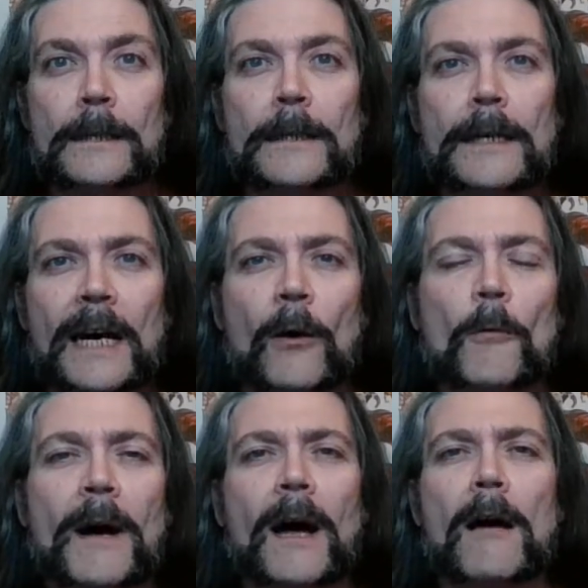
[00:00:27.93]

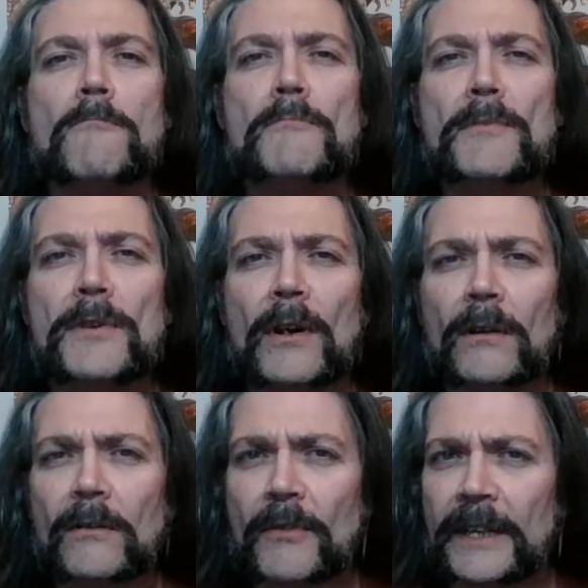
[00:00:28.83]
Now, I'm
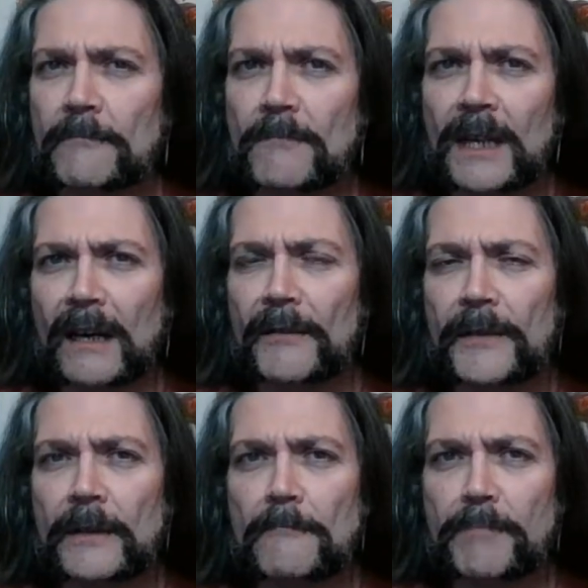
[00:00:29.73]
not great at
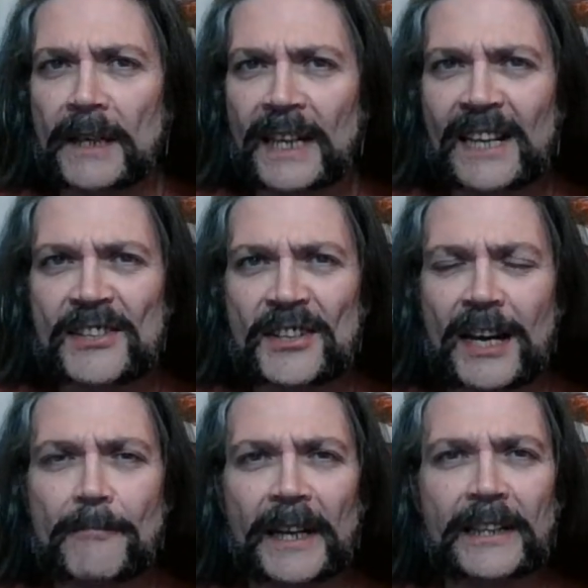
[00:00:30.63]
math, but last
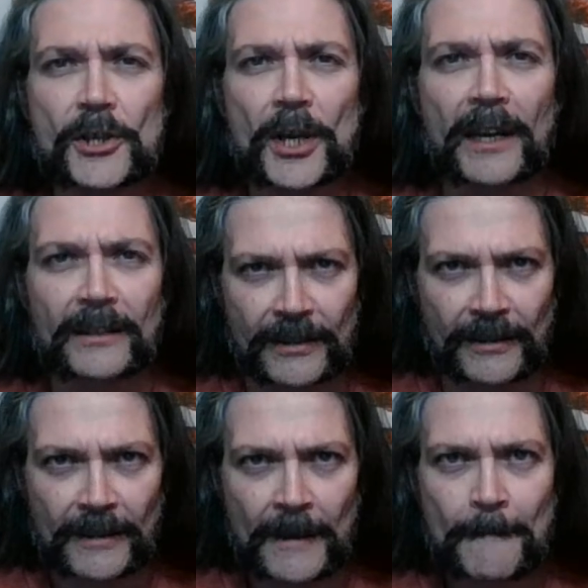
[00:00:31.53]
time I checked,
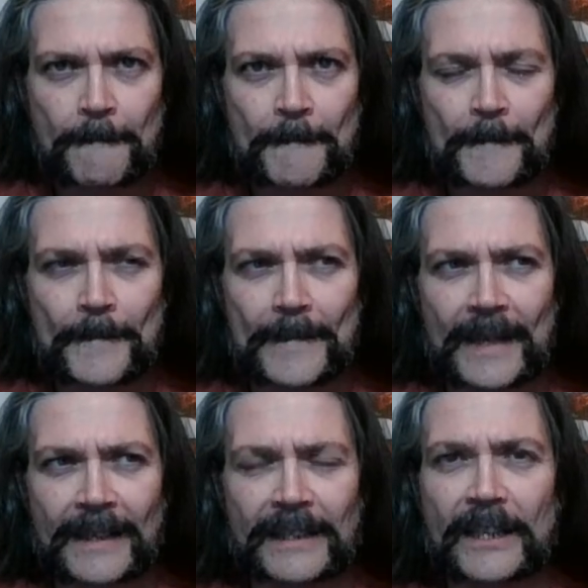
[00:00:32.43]

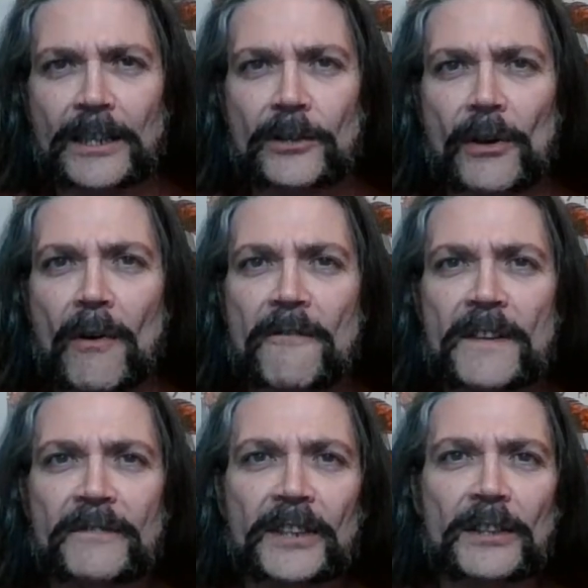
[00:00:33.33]
in a year there are
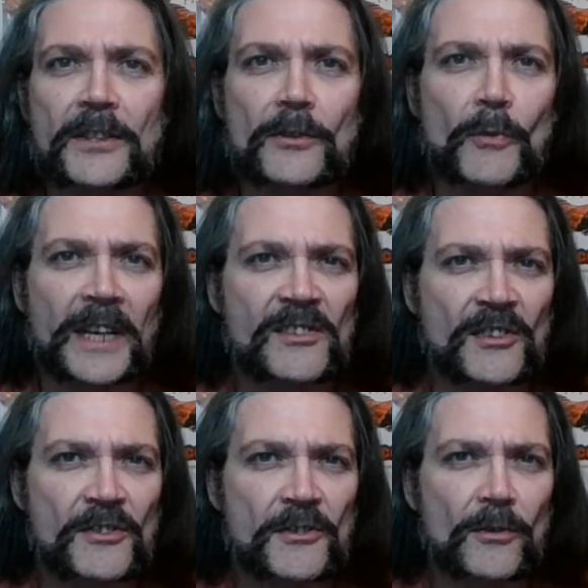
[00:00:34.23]
52 weeks,
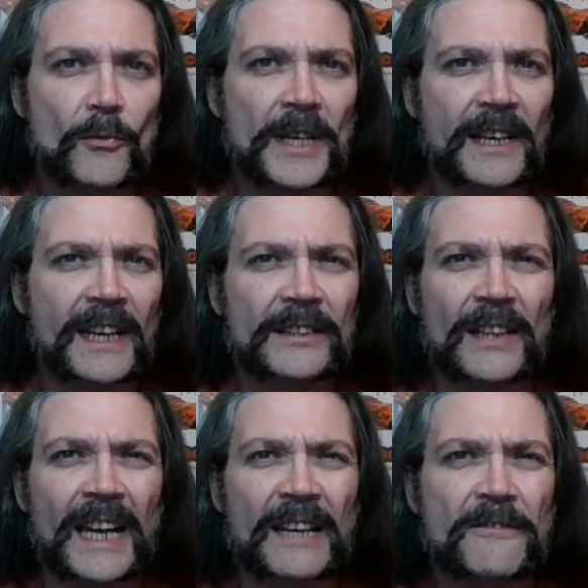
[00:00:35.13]
so we are kind of
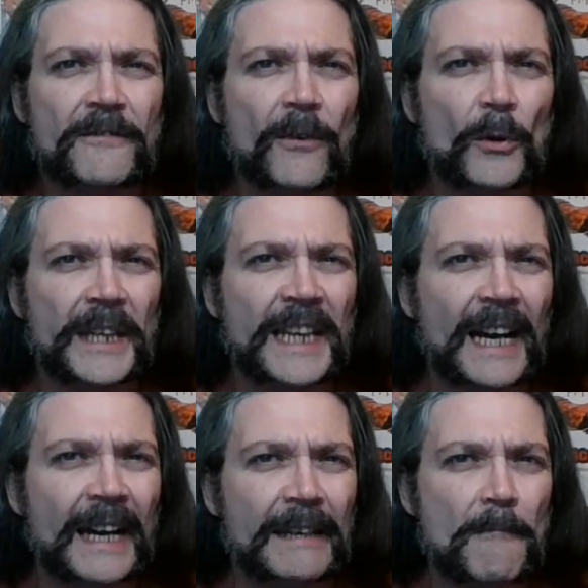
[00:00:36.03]
like
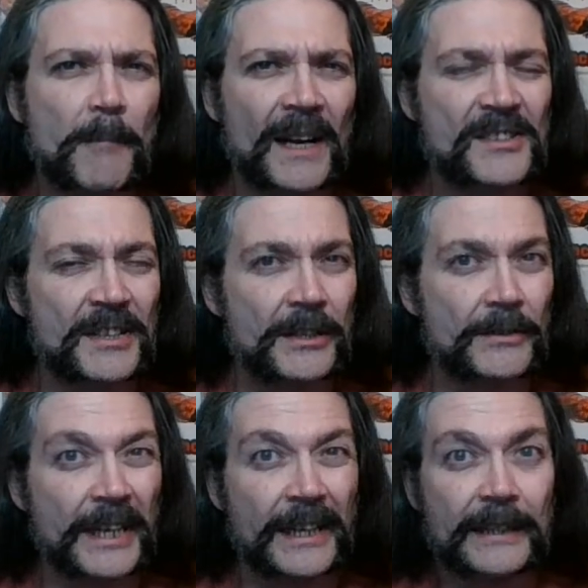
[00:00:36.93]
49 past due
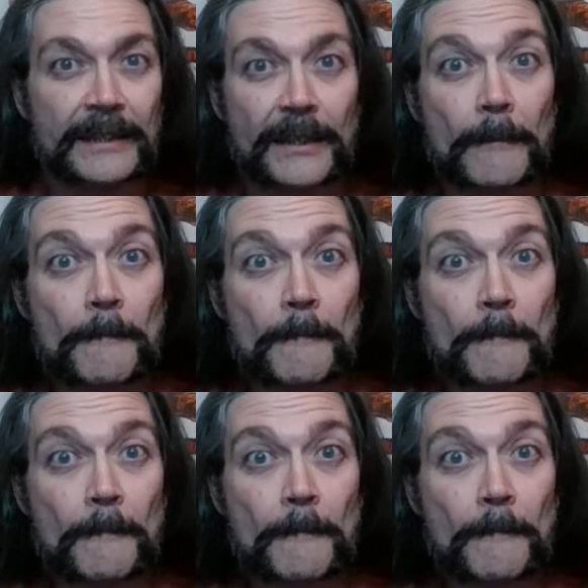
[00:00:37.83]
date.